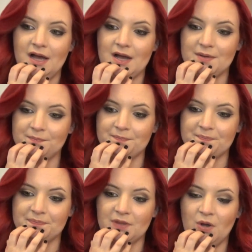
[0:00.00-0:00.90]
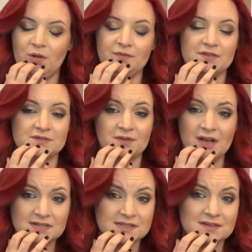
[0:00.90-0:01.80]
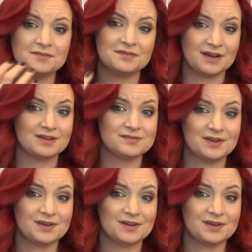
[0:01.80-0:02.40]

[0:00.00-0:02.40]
all of his friends in a very,